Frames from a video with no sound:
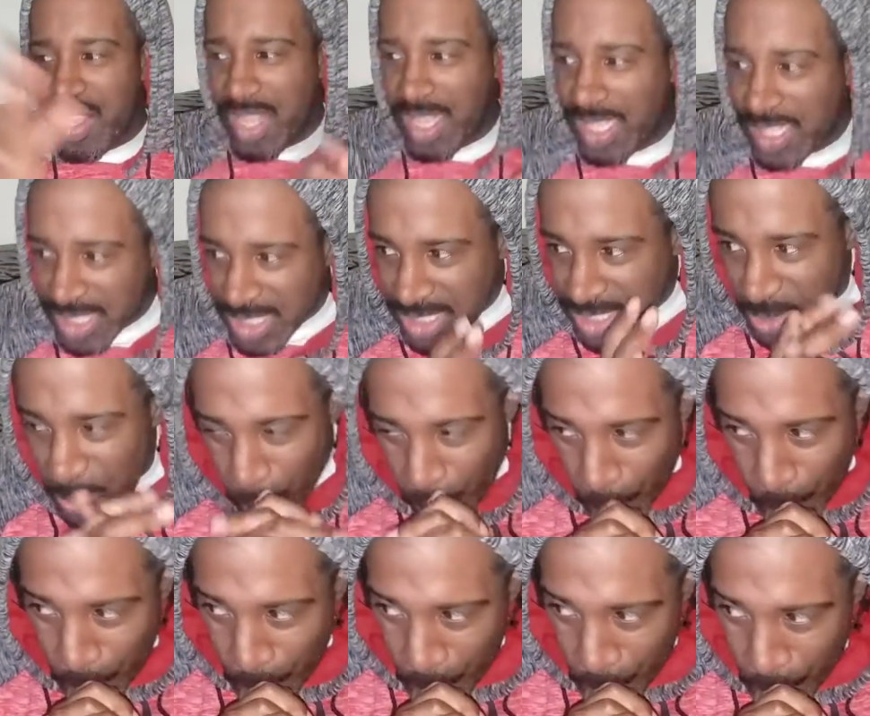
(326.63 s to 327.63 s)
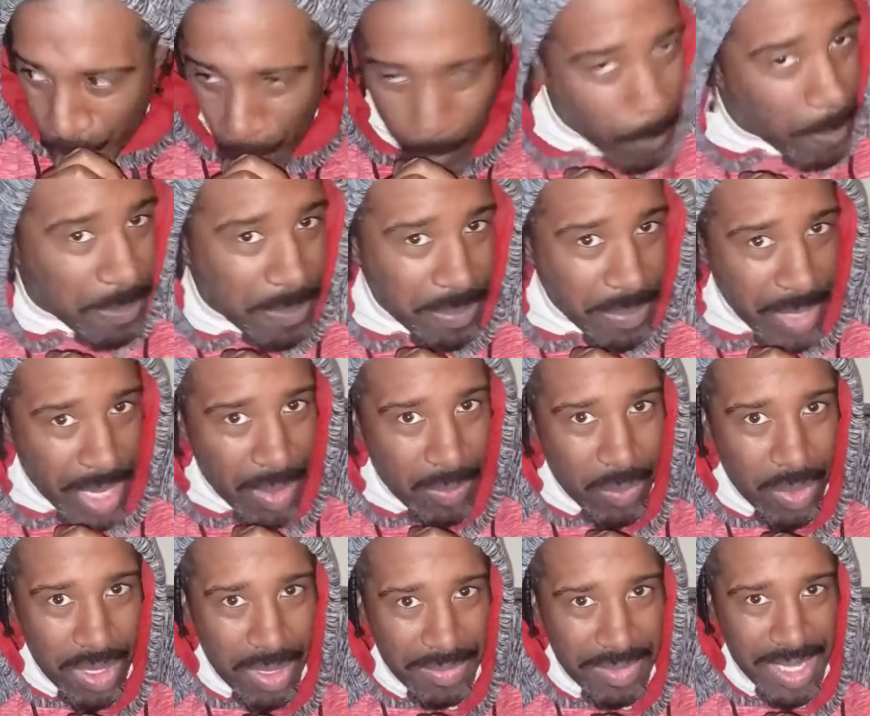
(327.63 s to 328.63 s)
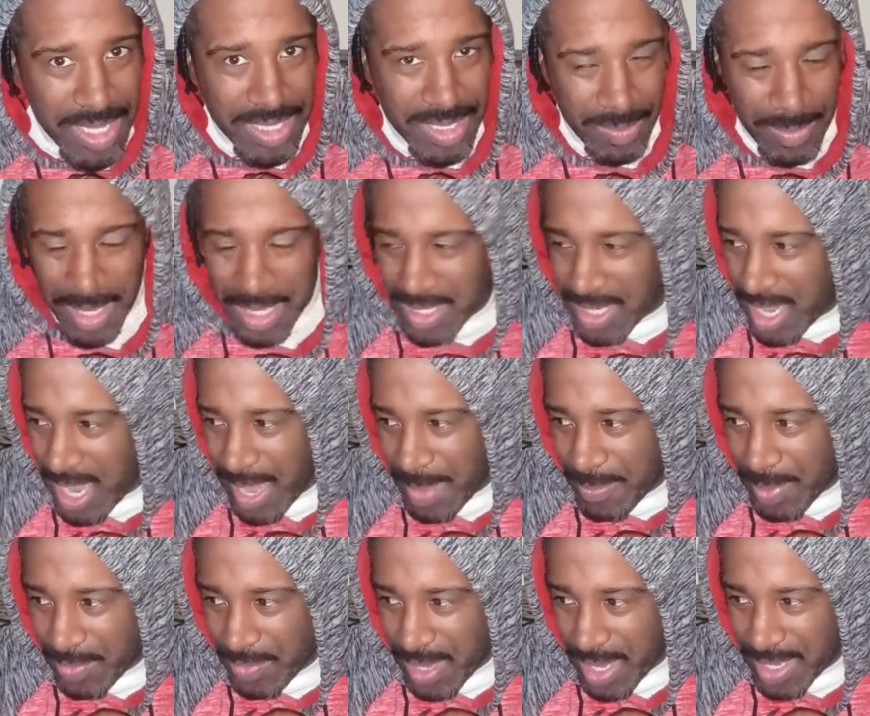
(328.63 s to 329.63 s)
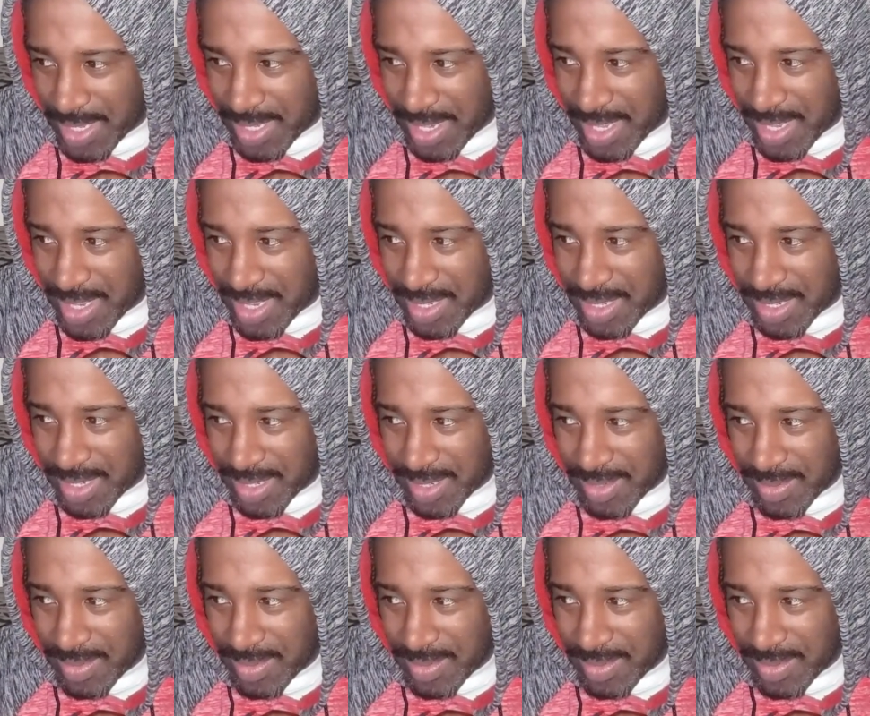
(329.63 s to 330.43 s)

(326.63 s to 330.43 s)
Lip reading: I wonder if that's about to happen right there.